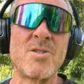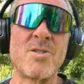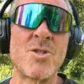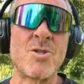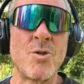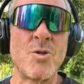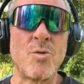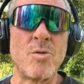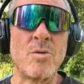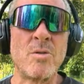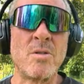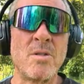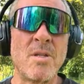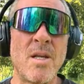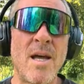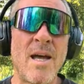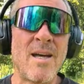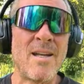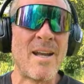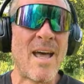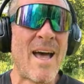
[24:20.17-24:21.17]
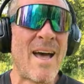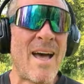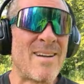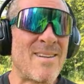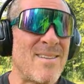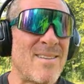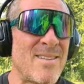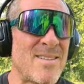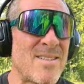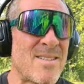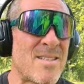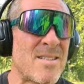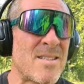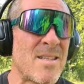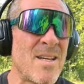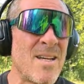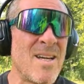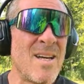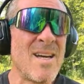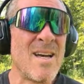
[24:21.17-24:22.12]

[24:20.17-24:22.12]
student and analyst,